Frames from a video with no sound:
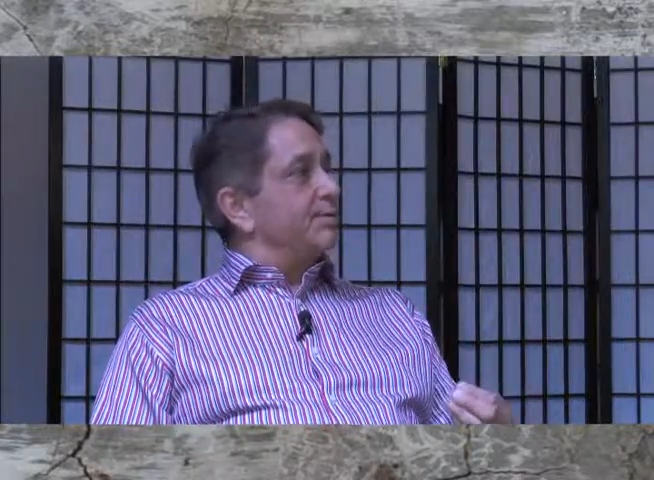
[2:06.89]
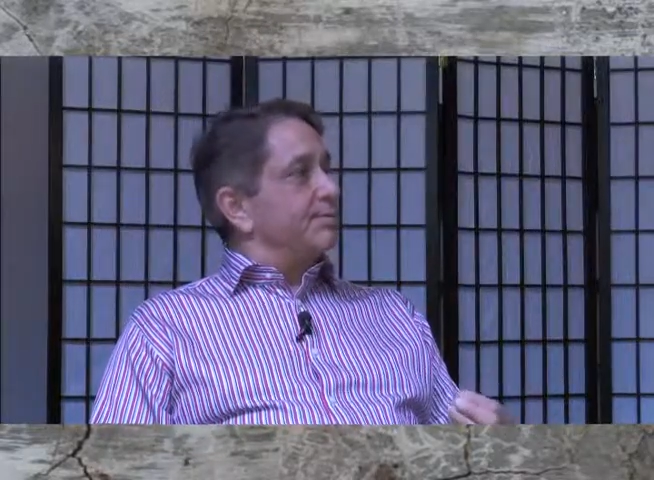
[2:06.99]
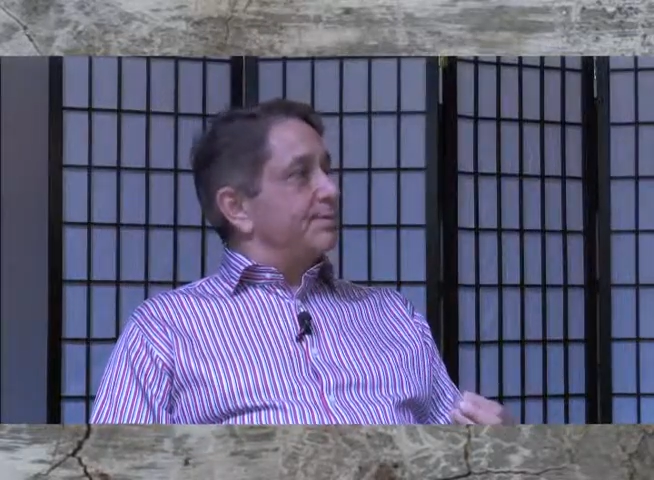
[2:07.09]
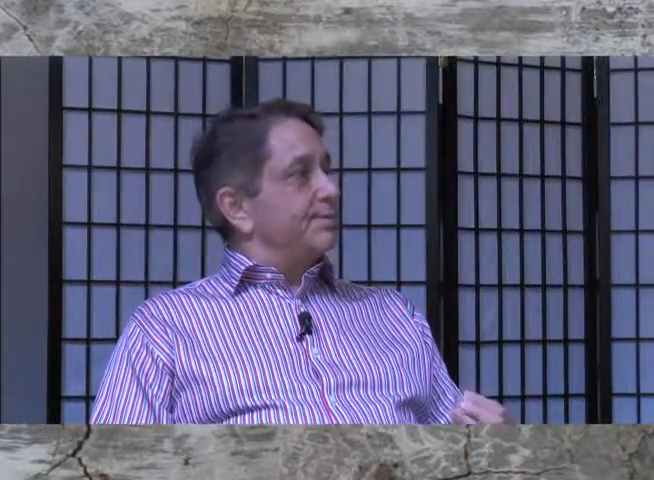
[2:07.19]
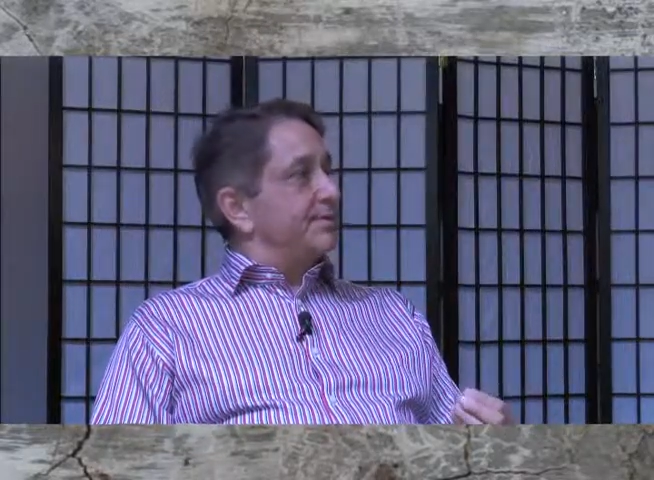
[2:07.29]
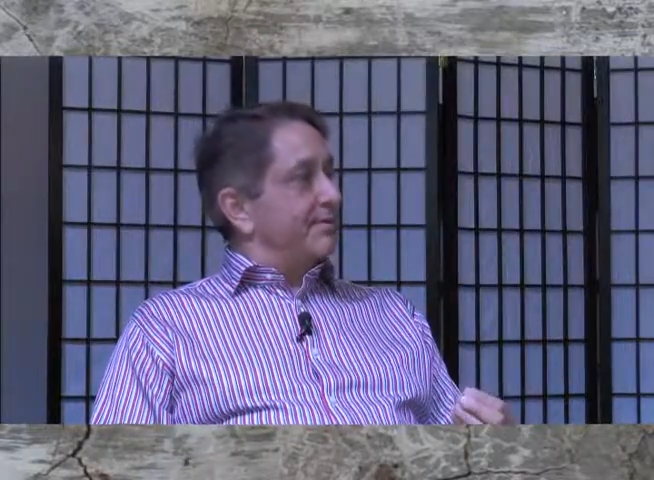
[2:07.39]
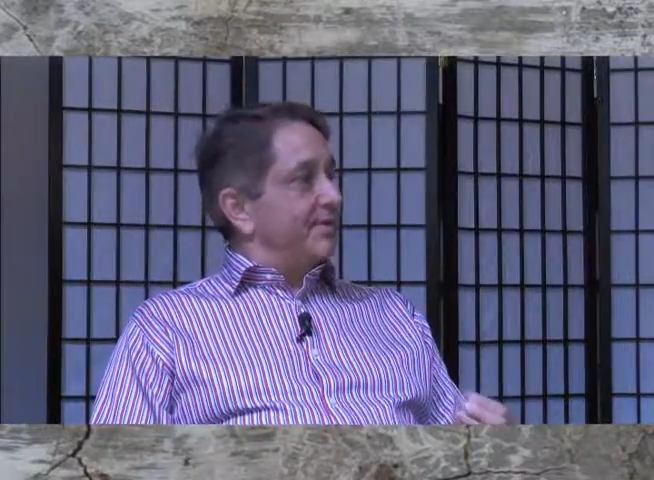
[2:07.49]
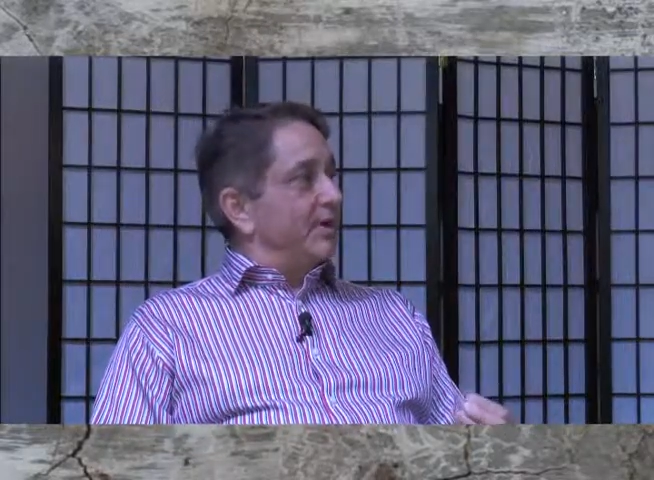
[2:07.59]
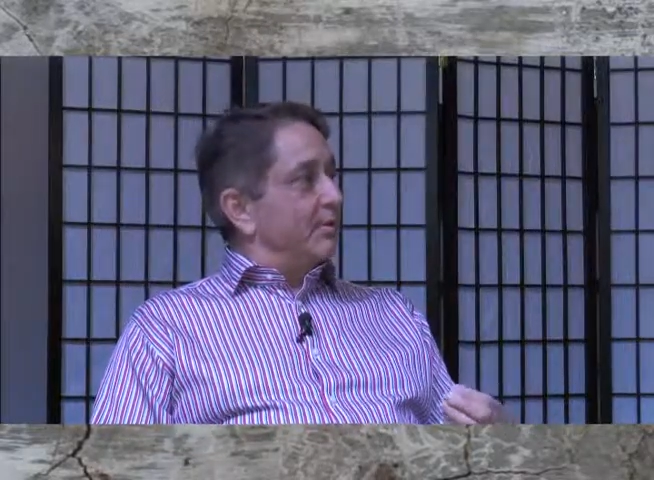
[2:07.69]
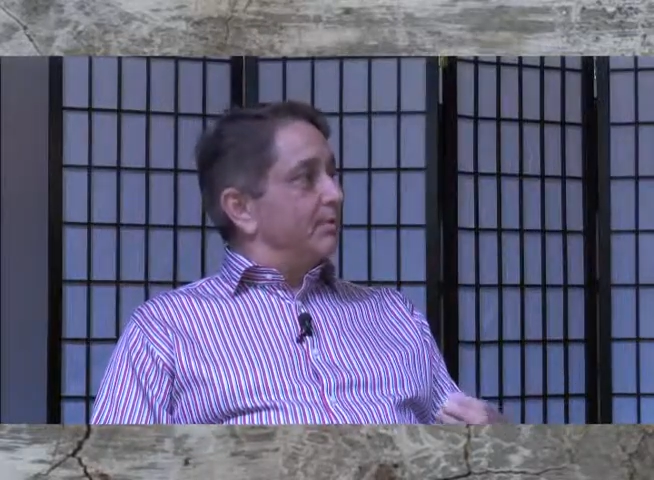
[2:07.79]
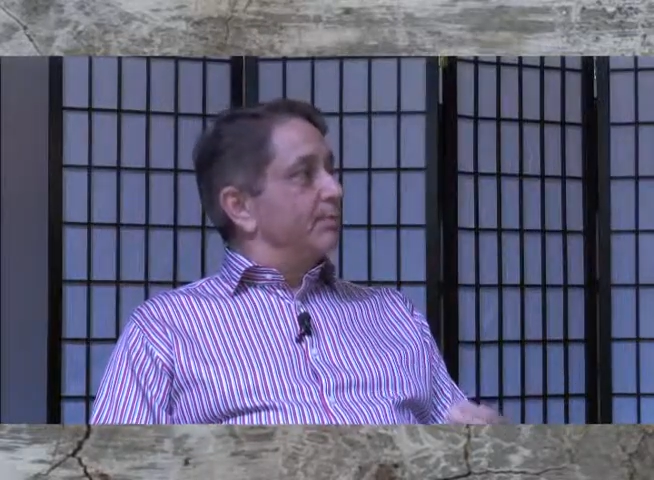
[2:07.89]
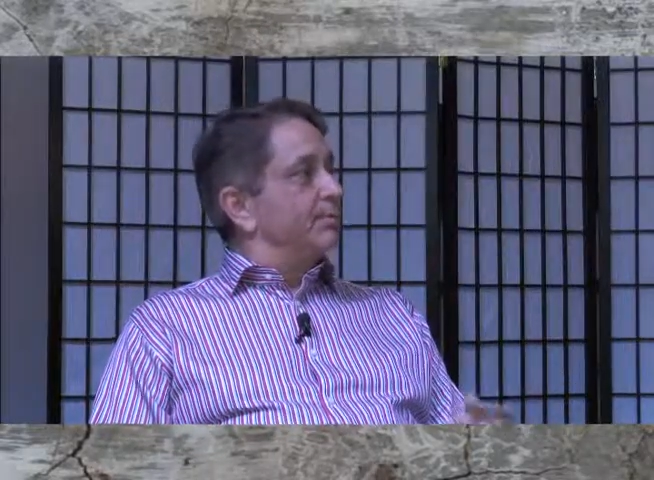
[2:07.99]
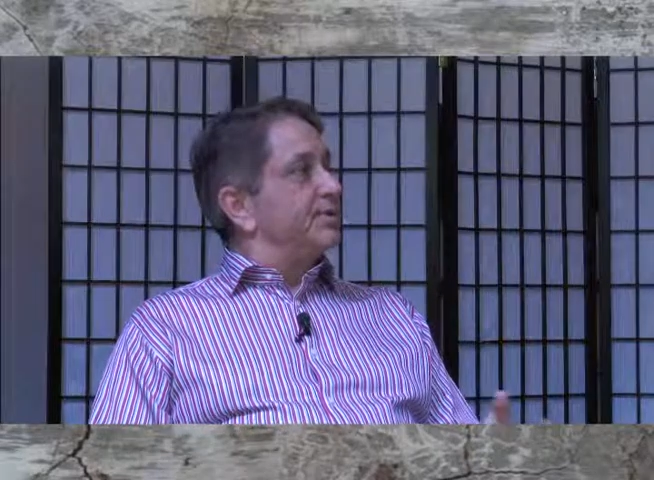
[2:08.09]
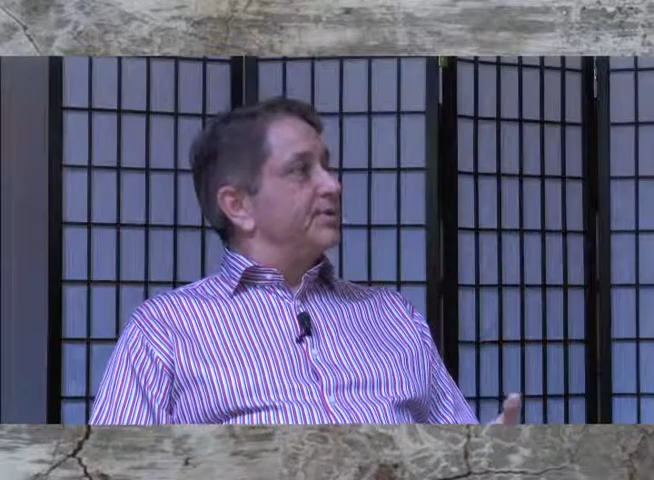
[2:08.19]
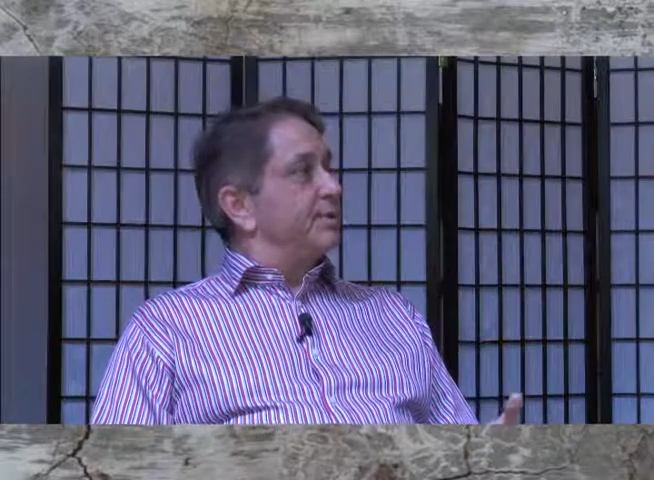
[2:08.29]
specific
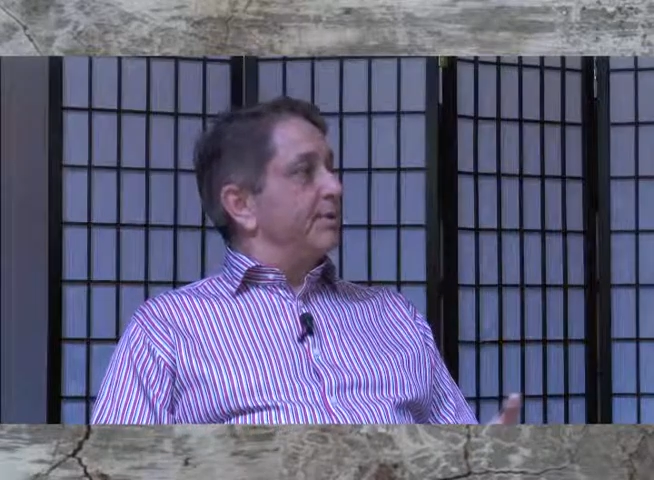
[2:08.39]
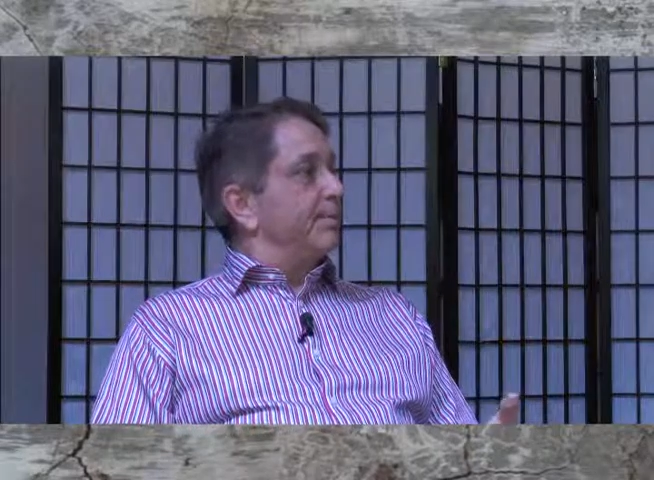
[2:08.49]
group to join,